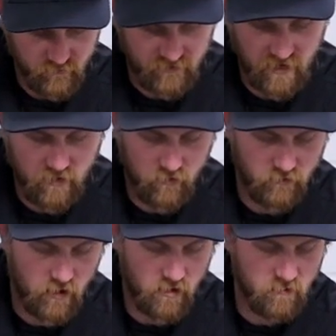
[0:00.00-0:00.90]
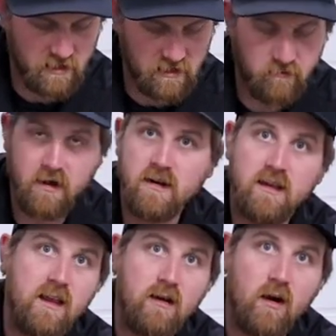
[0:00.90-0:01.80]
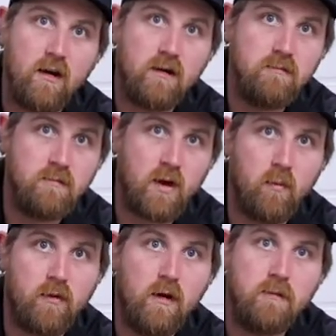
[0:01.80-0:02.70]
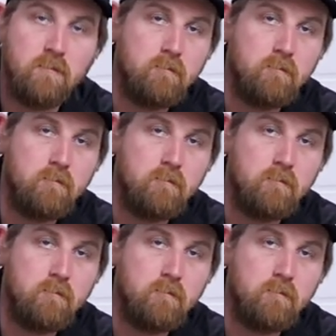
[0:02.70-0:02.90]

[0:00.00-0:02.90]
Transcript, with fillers: with that all done, we can get ready to get our coupler on.